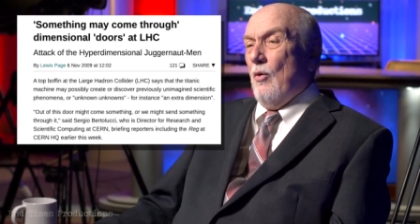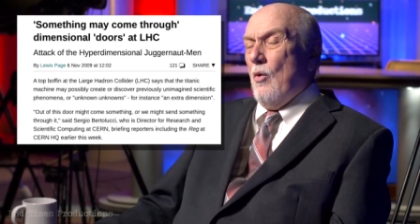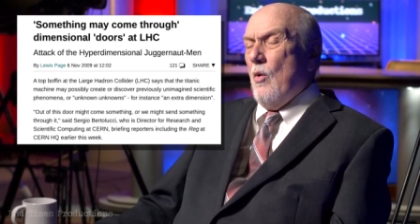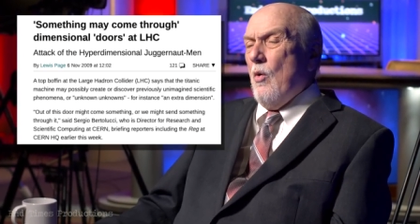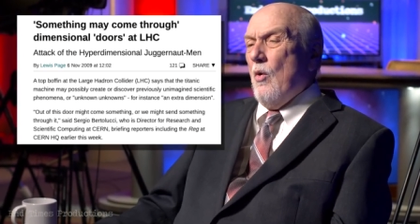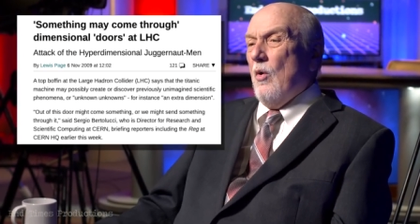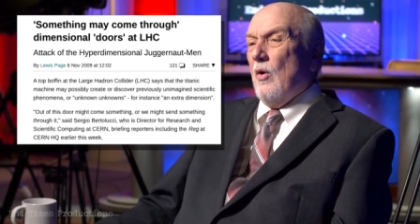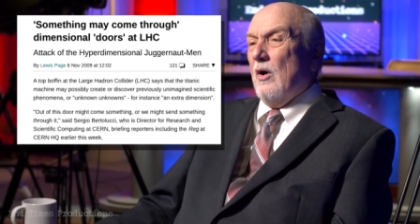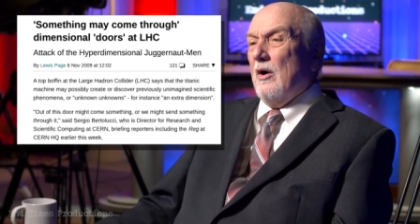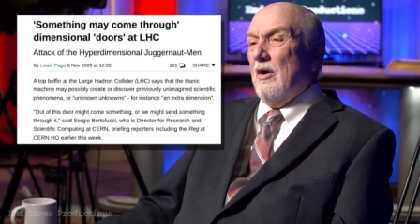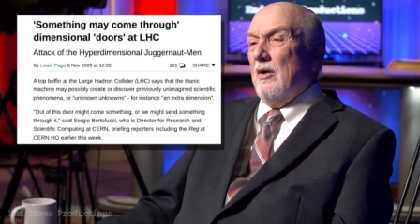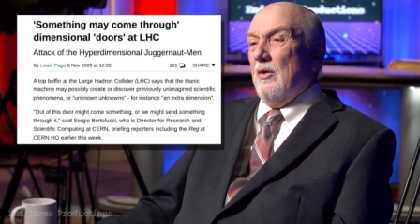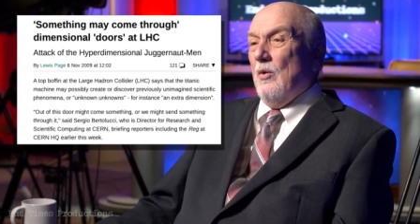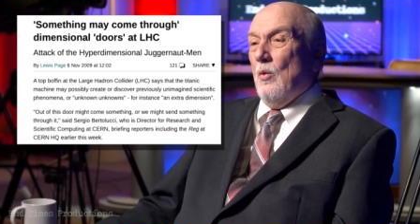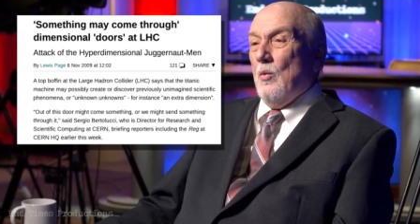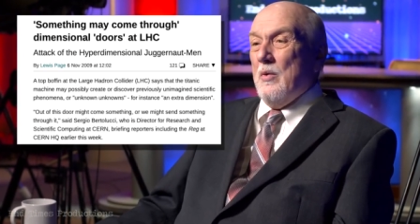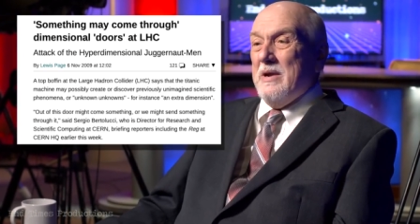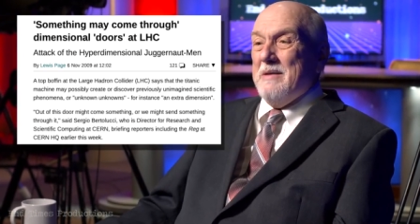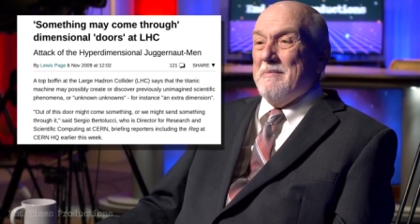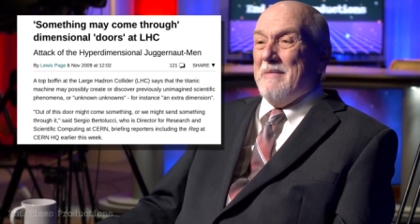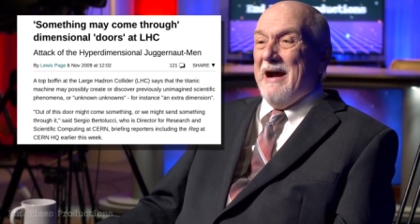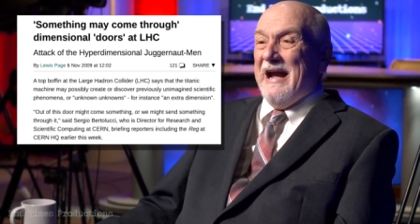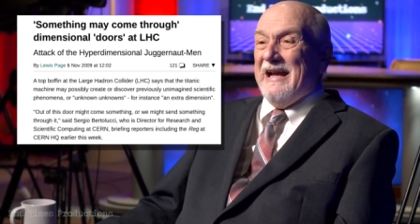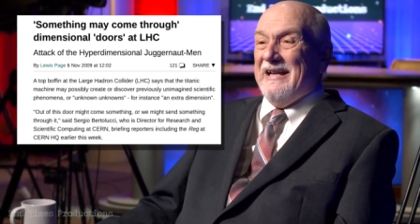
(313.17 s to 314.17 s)
or
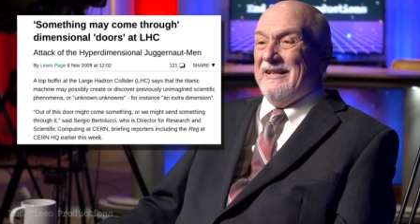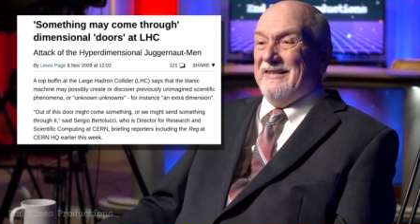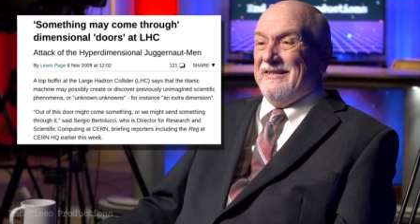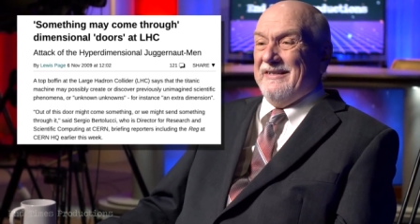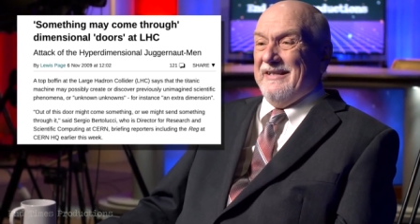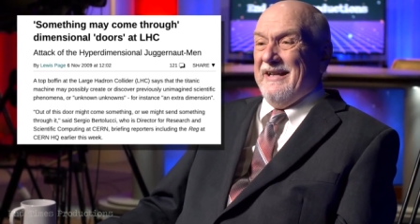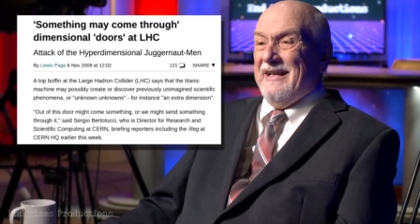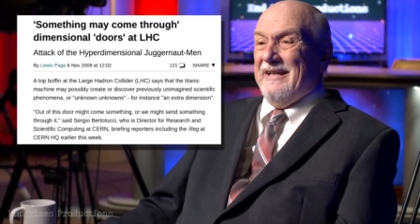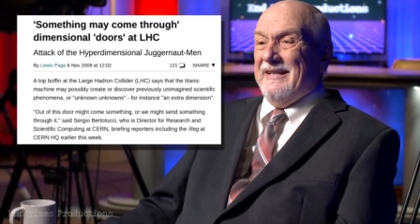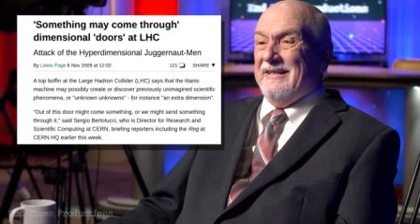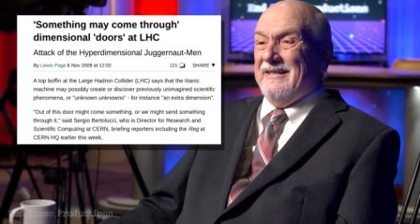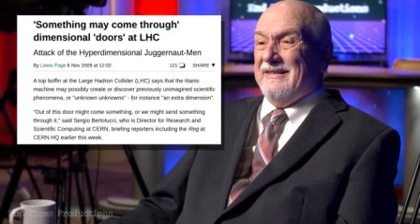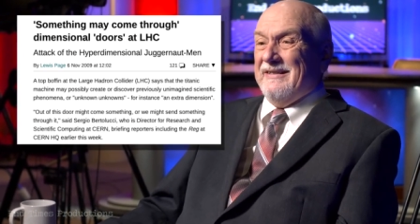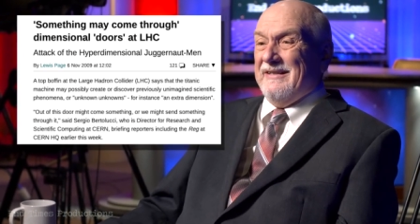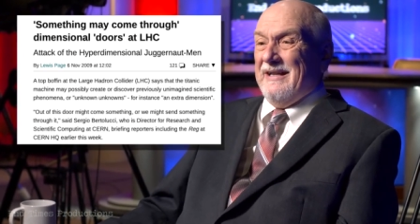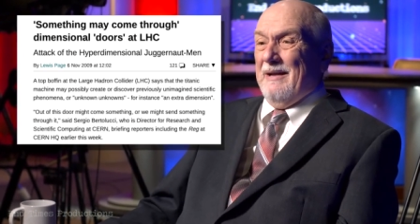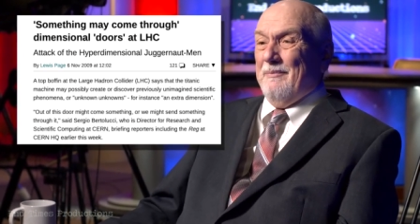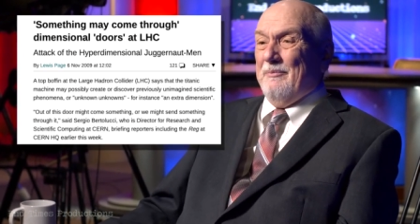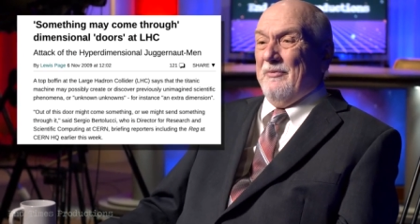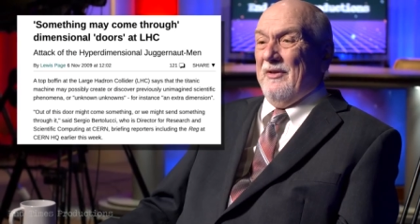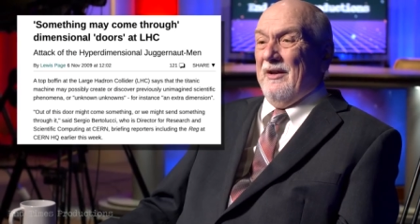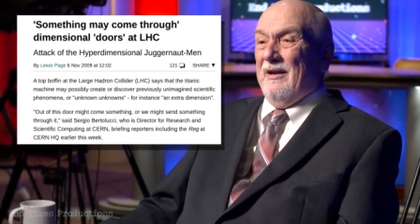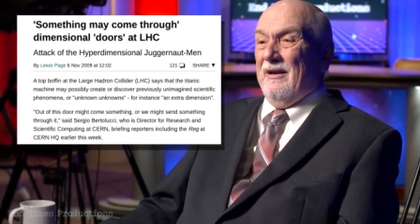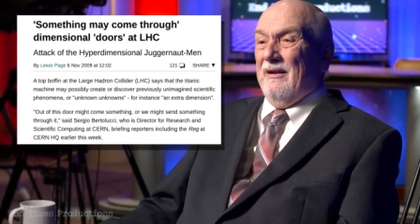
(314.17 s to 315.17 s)
we might send
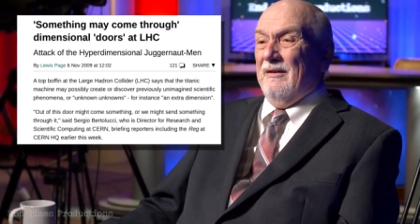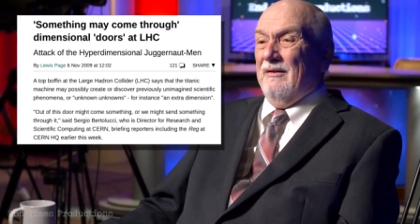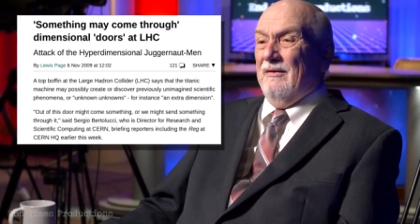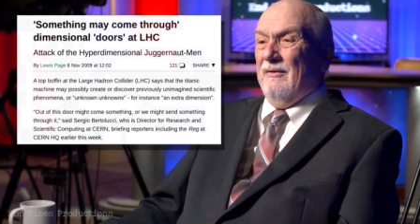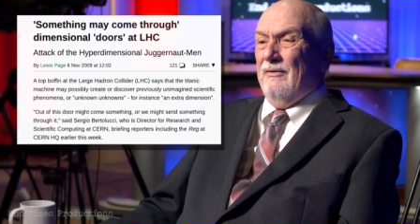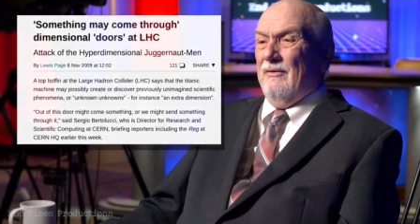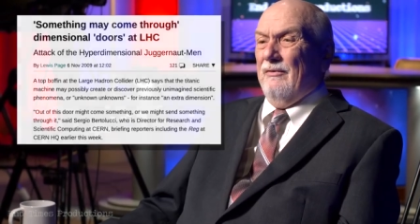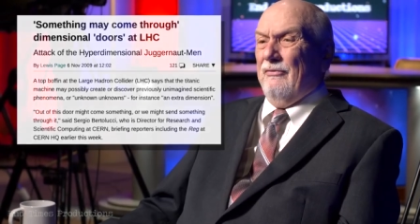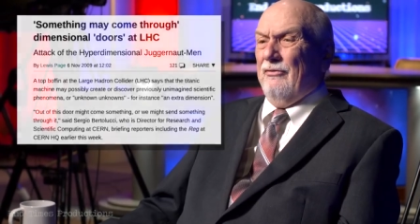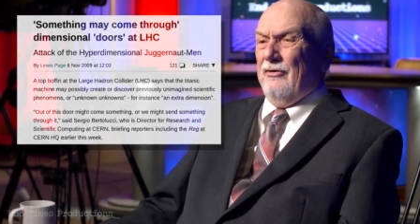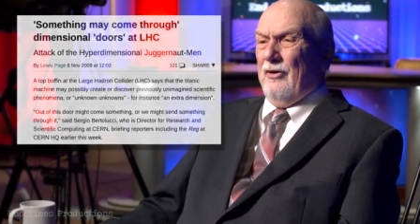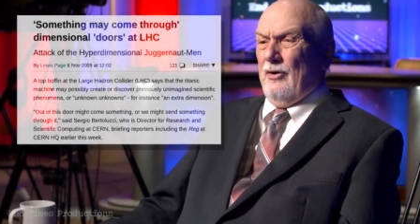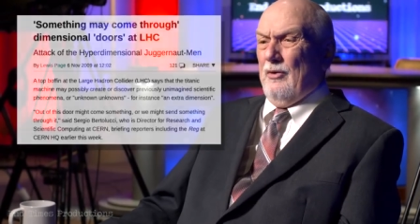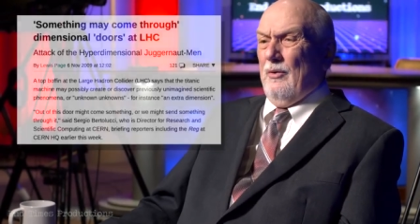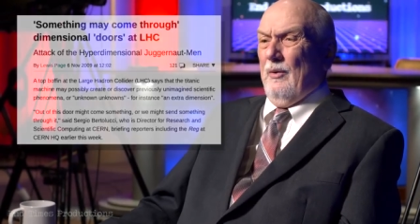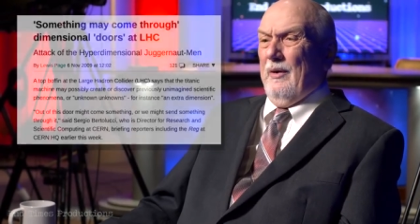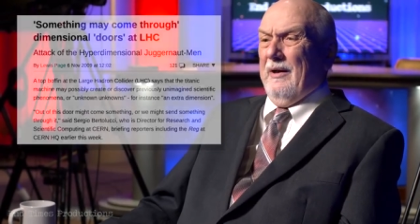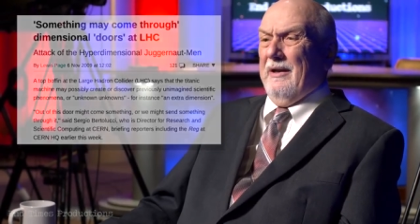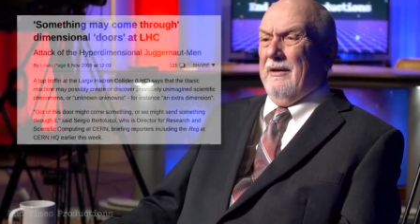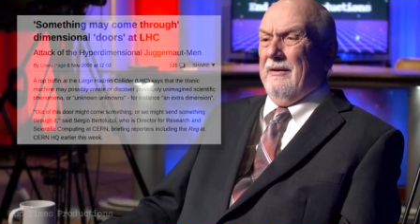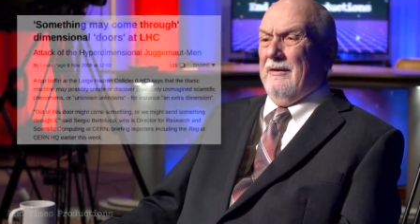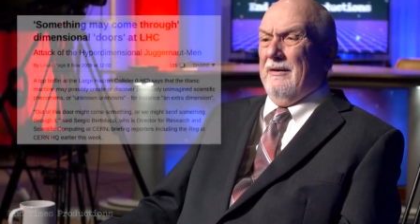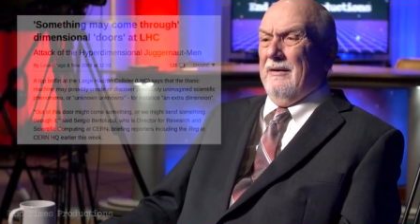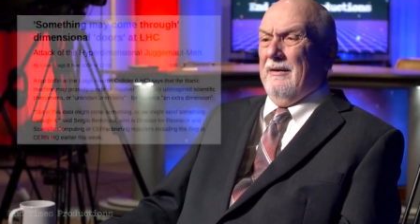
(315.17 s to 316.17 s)
something
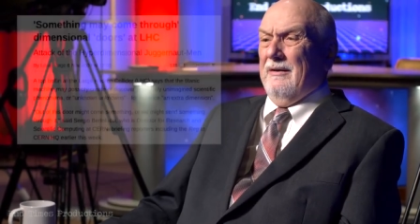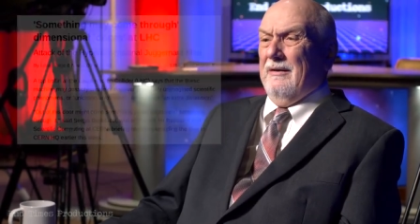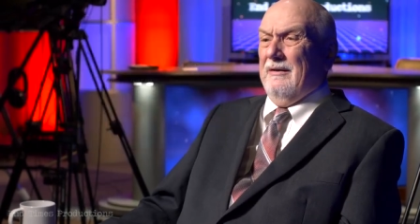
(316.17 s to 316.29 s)
through it.